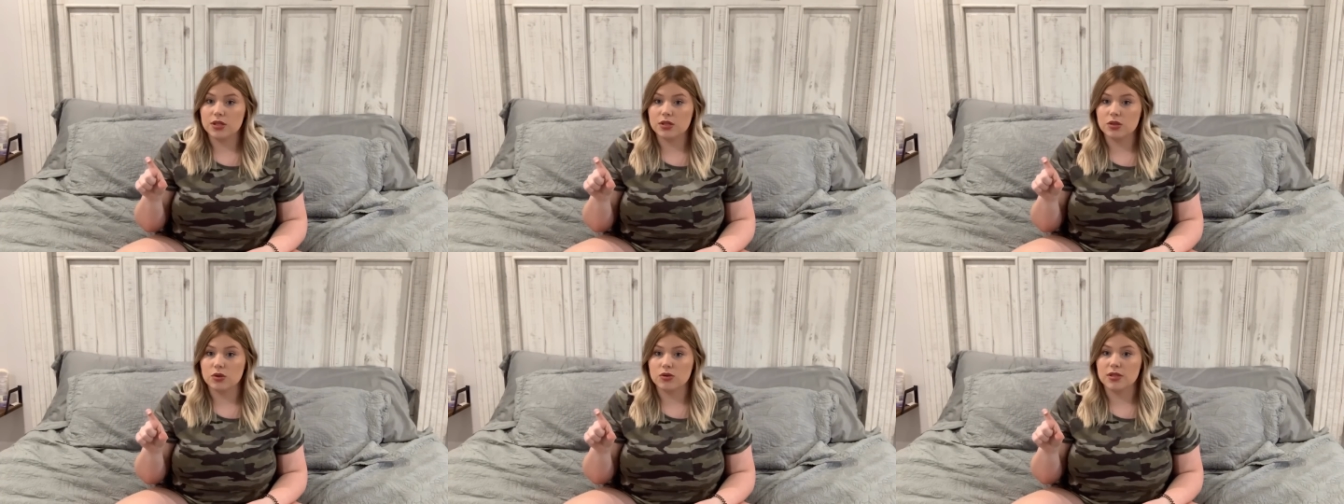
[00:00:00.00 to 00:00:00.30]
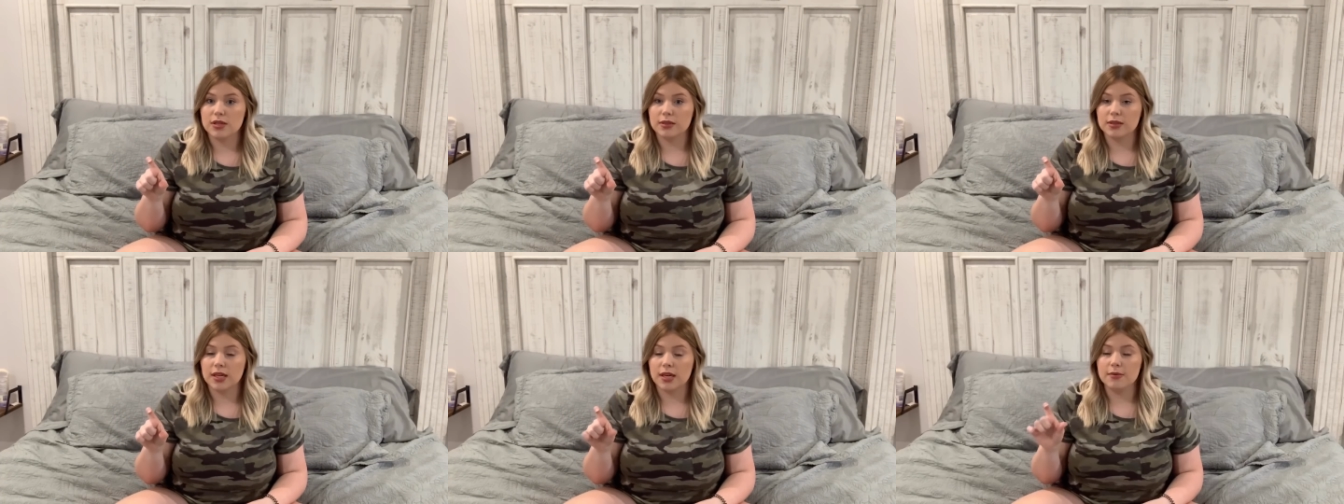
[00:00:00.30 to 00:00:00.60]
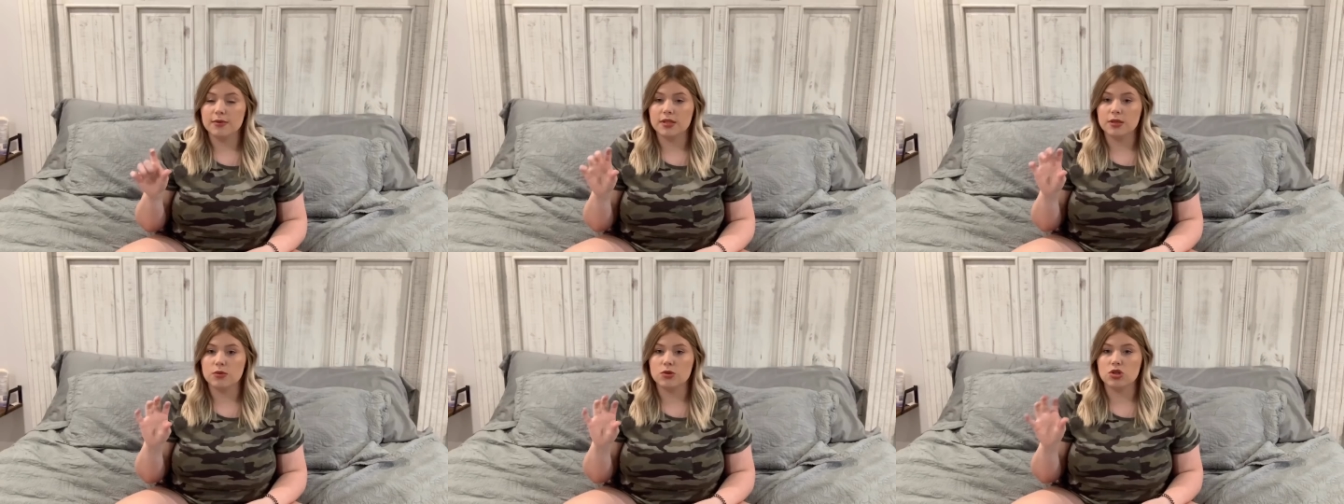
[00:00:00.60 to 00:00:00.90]
So sometimes
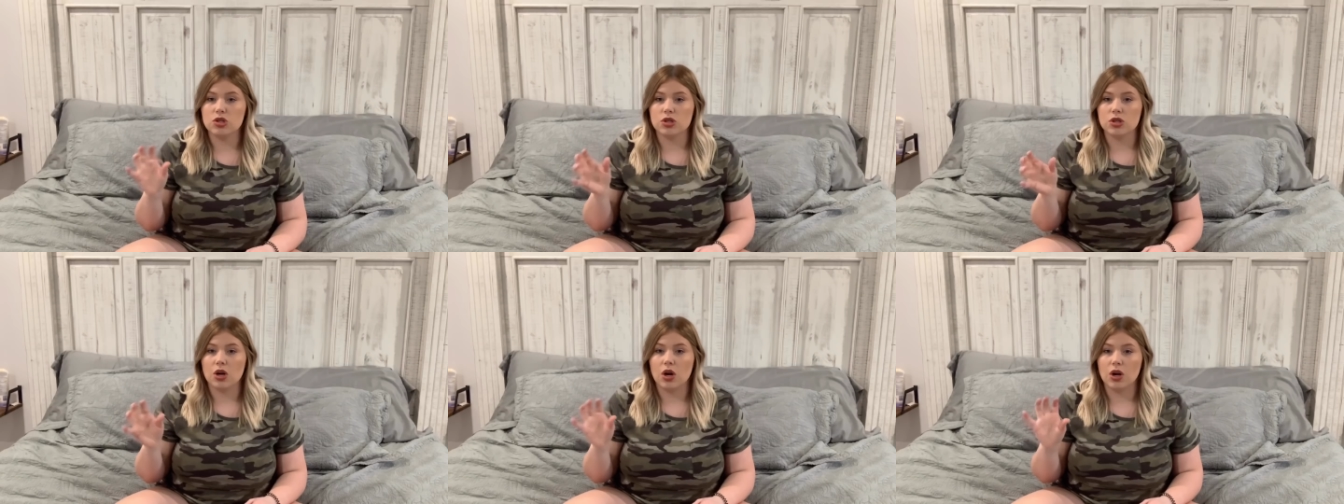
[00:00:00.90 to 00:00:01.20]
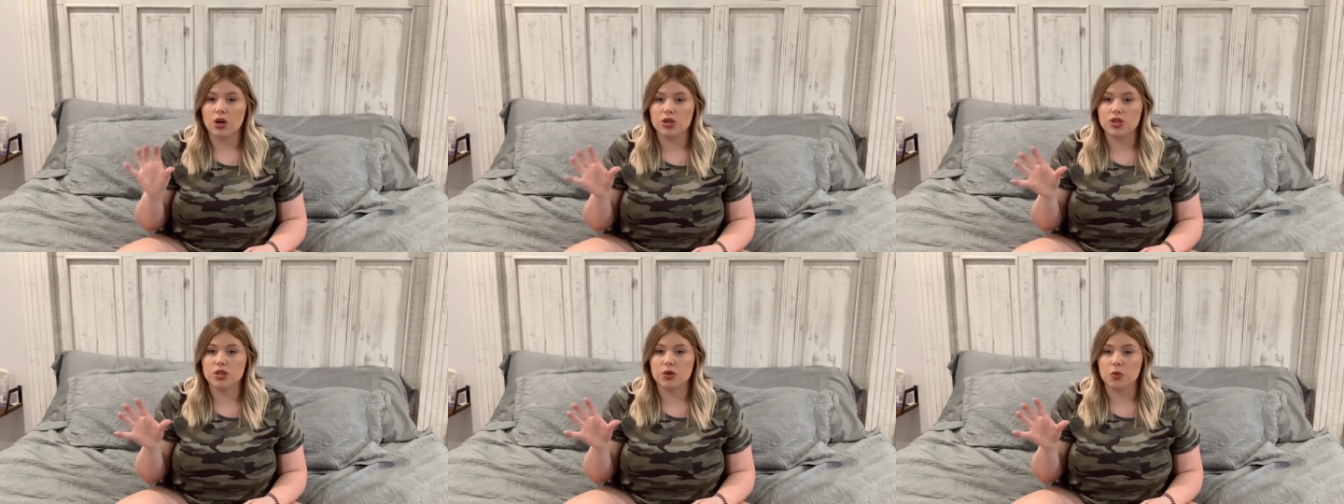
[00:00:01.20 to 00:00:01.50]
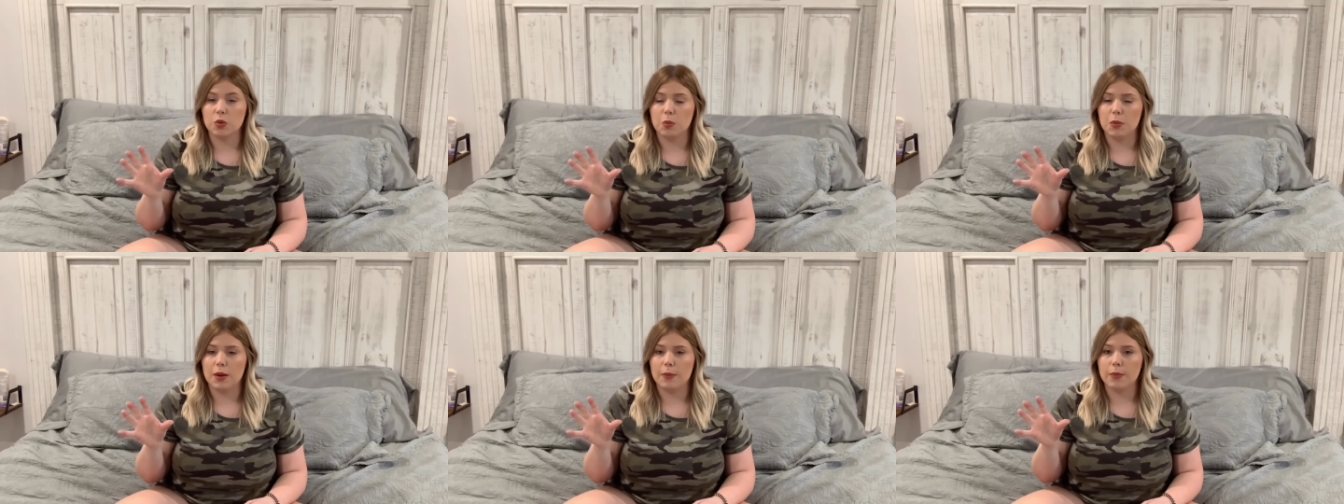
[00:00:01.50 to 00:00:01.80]
it was just hard to
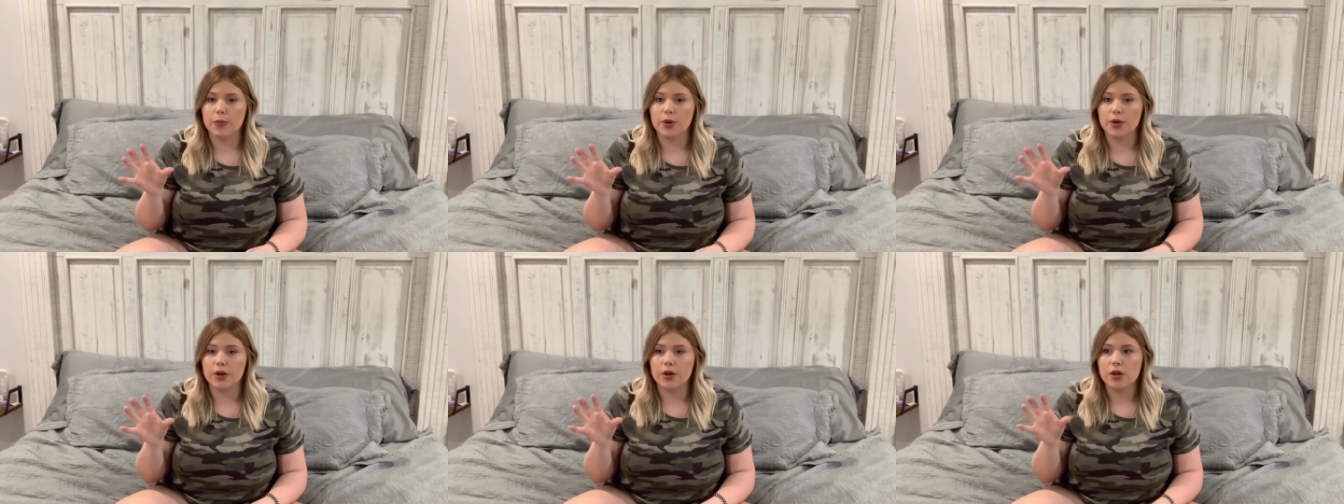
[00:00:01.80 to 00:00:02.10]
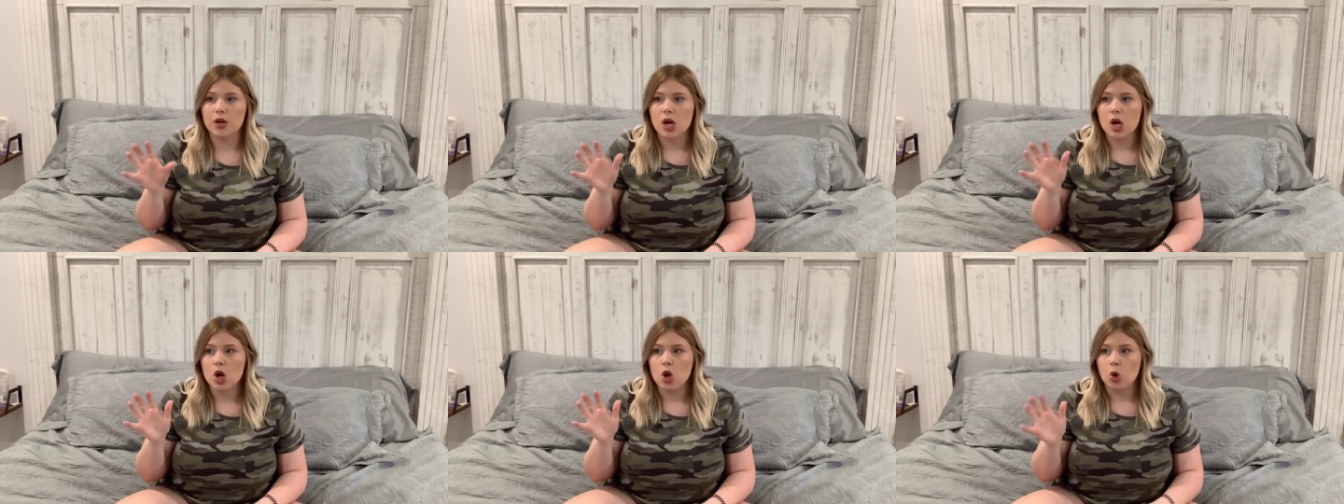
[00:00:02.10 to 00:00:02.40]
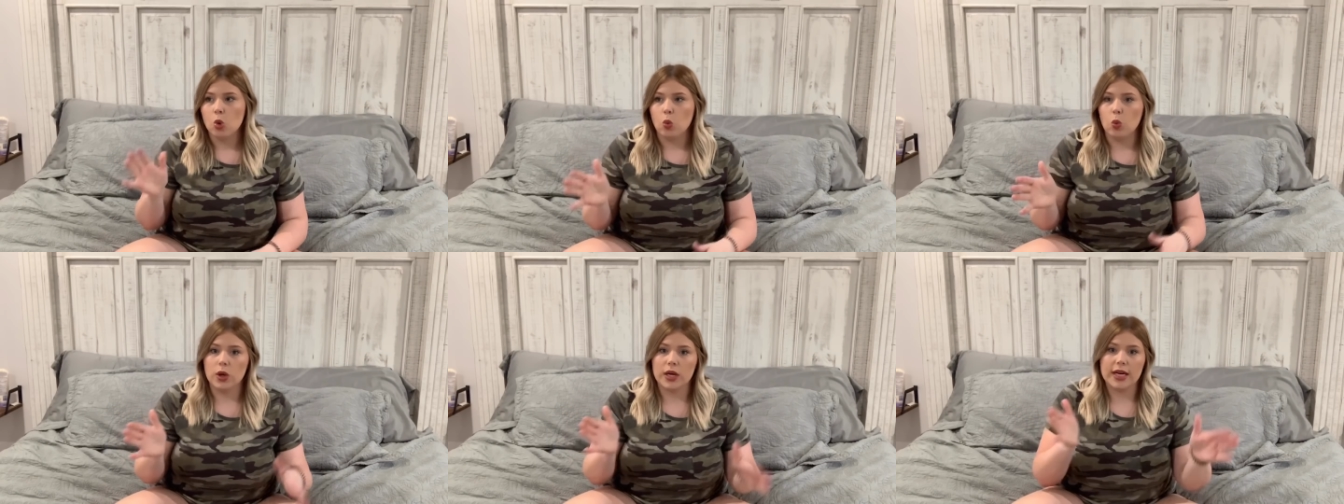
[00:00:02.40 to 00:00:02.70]
remember
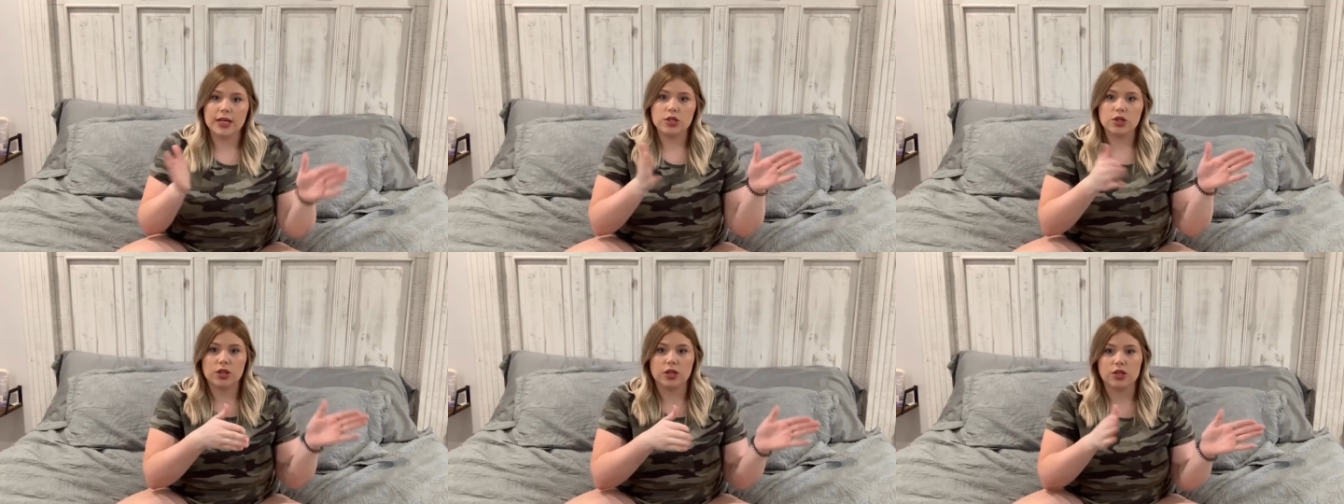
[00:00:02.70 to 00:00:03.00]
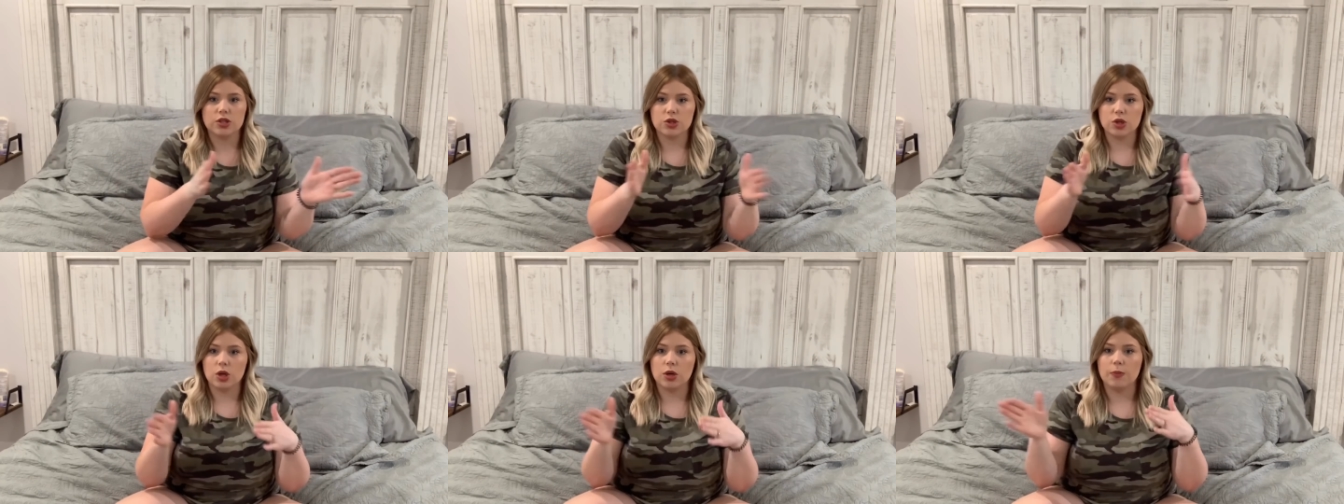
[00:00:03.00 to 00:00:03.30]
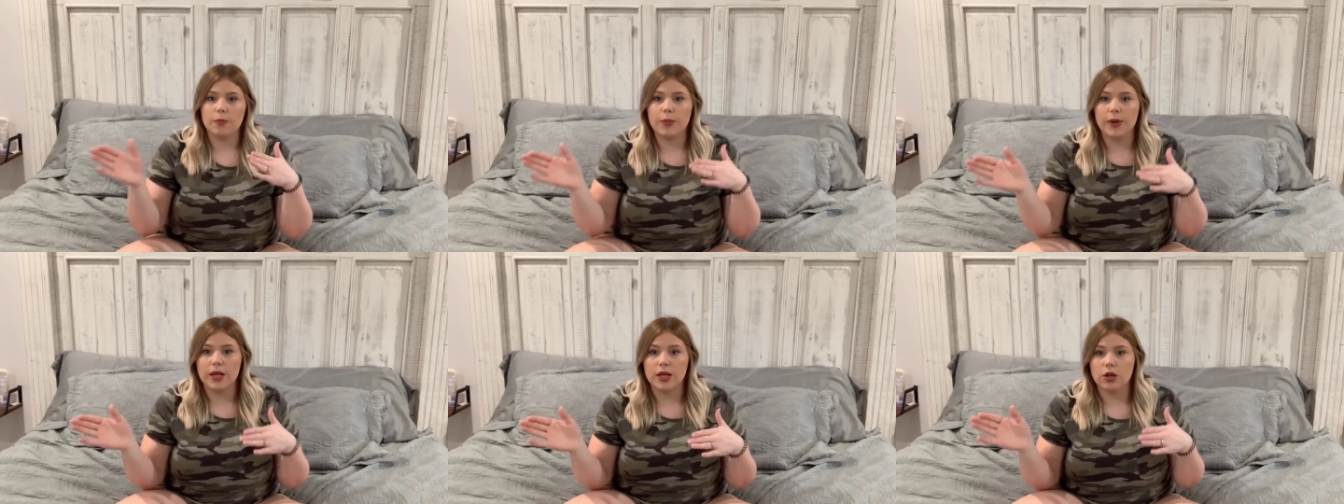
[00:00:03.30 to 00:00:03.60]
when I took a certain
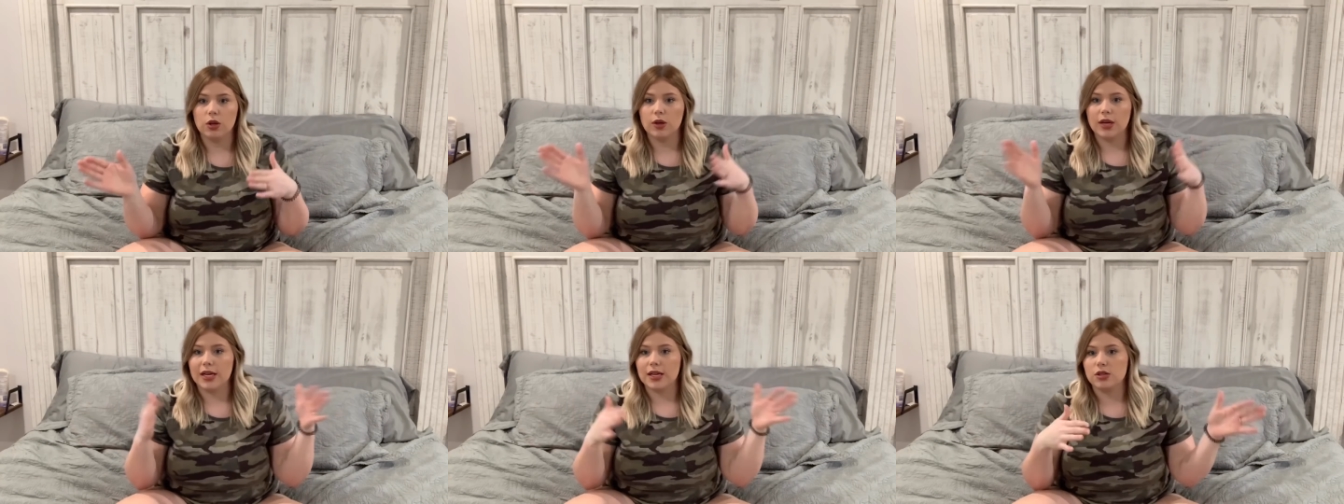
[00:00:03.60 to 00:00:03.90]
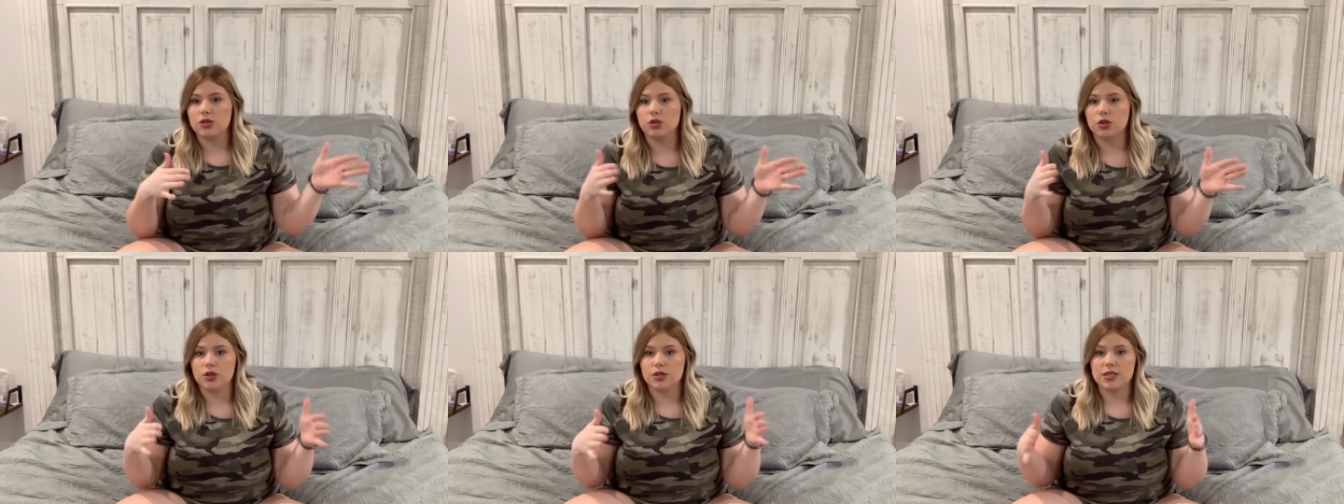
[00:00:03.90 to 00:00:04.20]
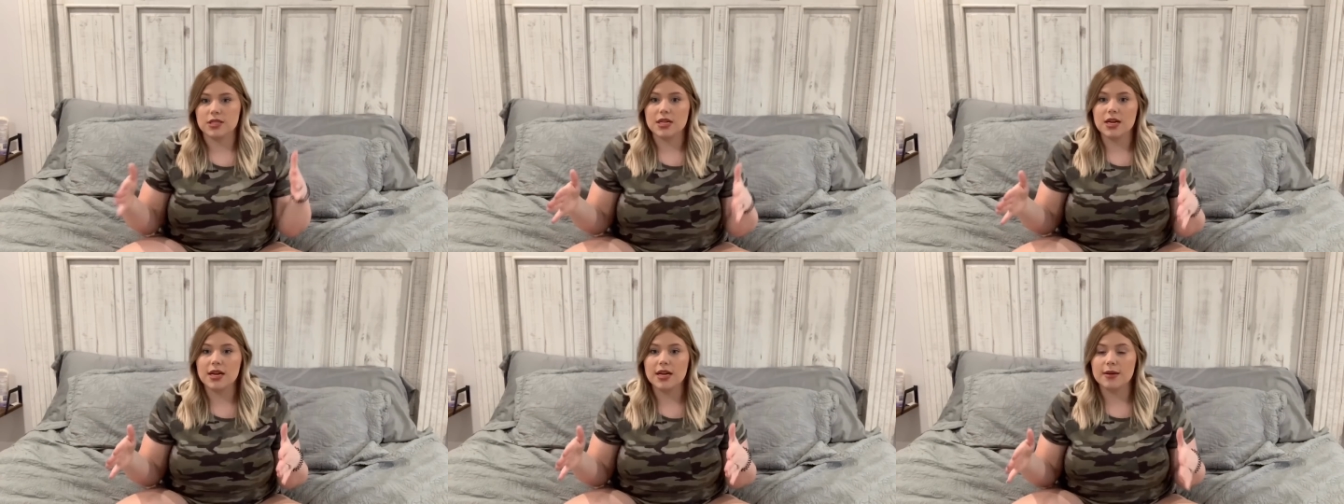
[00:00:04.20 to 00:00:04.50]
pill at a certain
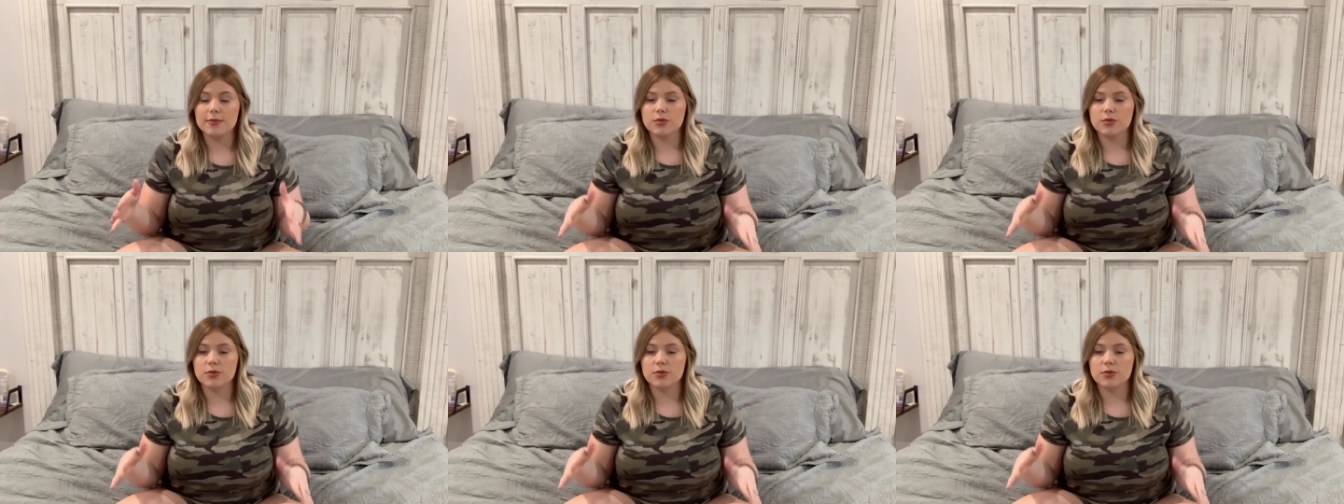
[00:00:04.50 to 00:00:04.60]
time.